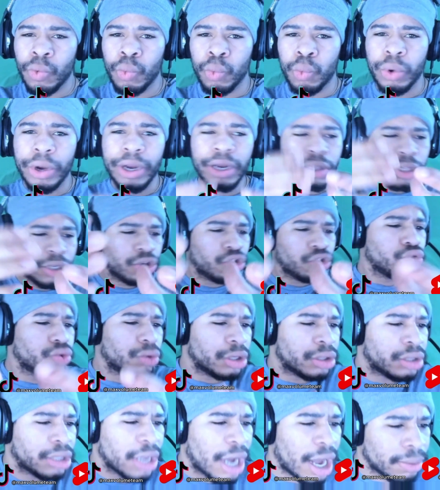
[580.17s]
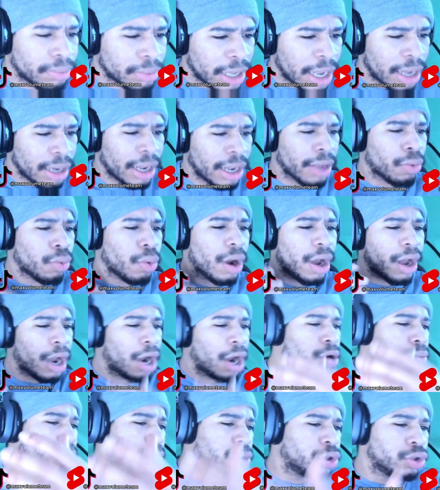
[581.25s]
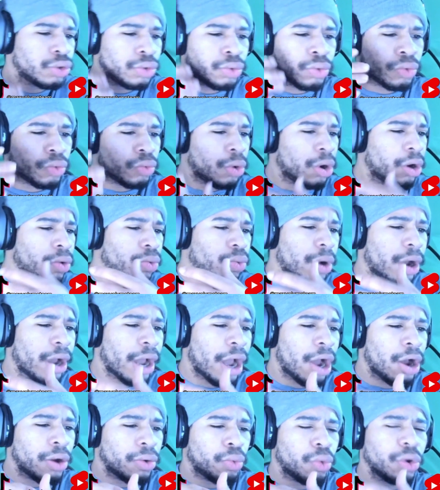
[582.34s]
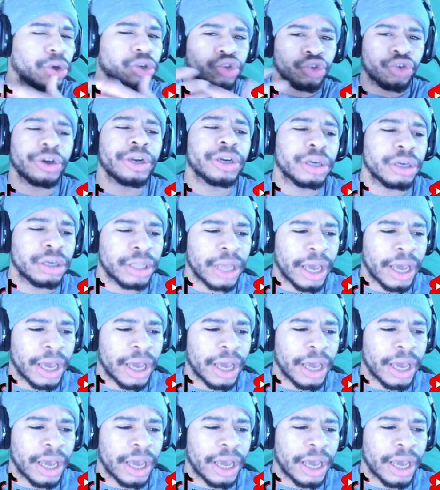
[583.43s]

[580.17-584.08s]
Where did you adopt that? Like, what helped you? What triggered